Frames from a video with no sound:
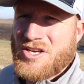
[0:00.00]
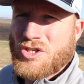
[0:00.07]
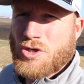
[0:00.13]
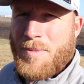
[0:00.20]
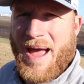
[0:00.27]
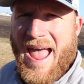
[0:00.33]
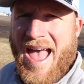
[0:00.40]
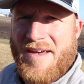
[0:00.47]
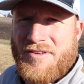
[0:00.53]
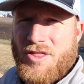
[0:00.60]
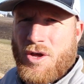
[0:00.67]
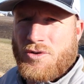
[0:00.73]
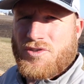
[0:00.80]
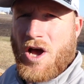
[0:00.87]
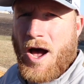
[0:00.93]
So by having
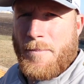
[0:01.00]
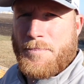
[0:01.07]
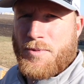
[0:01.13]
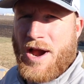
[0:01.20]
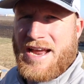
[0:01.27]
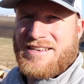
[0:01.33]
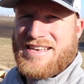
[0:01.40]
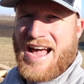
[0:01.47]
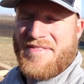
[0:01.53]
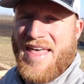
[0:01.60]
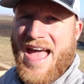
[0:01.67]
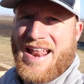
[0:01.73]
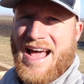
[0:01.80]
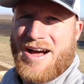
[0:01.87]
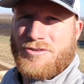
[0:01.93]
those uprights on
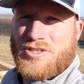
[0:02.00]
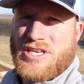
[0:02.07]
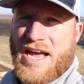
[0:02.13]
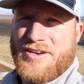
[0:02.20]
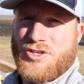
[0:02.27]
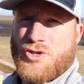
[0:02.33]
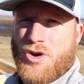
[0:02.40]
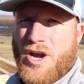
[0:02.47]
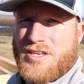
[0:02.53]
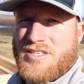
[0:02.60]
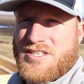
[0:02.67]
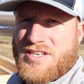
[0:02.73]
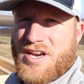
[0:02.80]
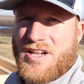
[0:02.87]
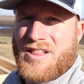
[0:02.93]
that outside truss,
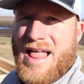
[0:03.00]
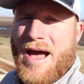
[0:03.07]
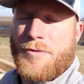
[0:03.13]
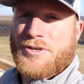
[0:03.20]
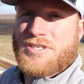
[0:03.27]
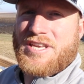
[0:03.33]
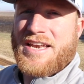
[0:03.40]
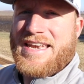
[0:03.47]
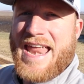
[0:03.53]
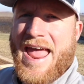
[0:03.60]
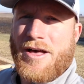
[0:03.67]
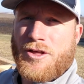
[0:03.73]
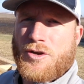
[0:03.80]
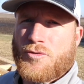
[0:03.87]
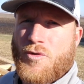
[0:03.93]
it's gonna allow us to
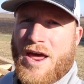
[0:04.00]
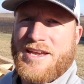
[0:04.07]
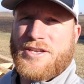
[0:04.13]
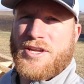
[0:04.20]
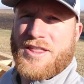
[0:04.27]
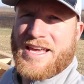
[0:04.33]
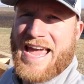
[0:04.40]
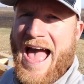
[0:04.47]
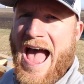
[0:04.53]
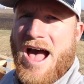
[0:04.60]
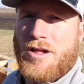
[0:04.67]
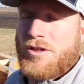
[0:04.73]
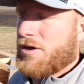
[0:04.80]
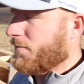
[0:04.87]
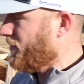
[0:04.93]
nail it right to the
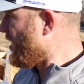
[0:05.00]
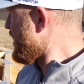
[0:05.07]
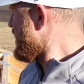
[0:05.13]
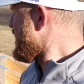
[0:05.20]
column.